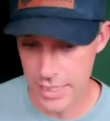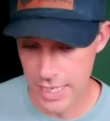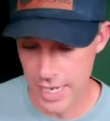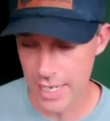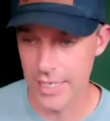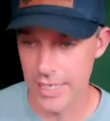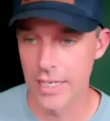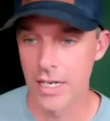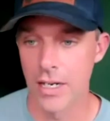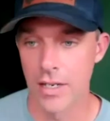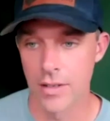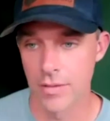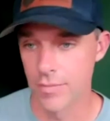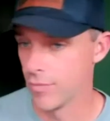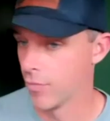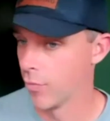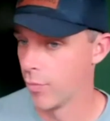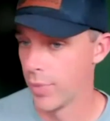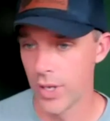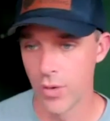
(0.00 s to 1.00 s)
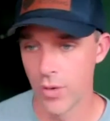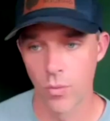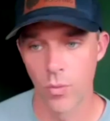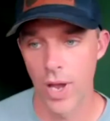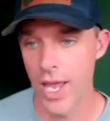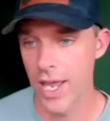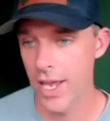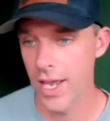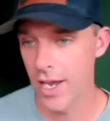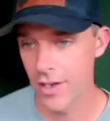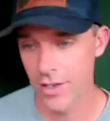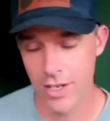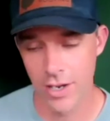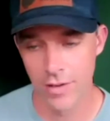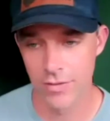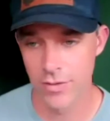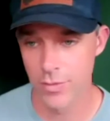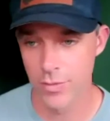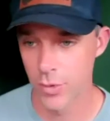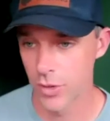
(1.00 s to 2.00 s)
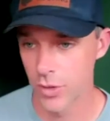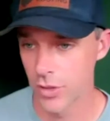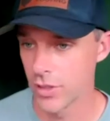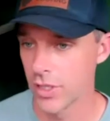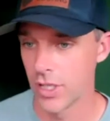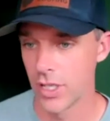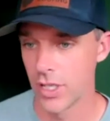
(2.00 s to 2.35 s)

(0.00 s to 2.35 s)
yeah get be way uncomfortable